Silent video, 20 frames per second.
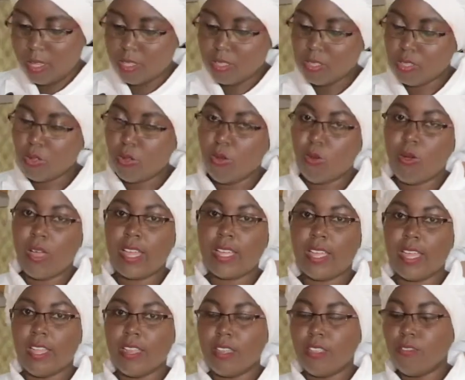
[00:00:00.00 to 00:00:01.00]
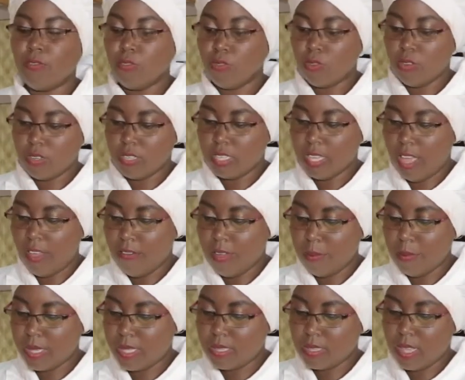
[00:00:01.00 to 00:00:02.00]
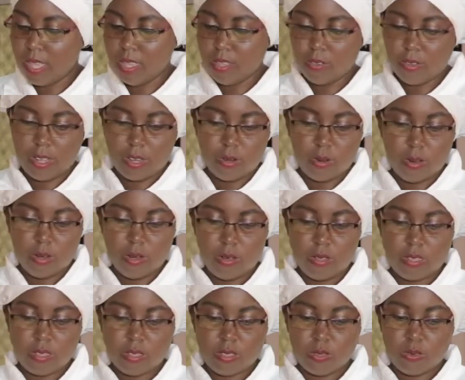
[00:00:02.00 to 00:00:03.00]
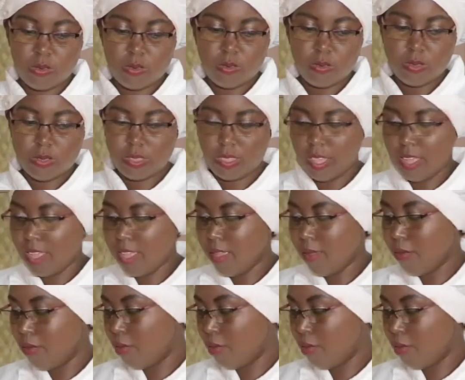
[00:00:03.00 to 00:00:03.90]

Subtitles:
So again, if you don't have a mixer, you can always use the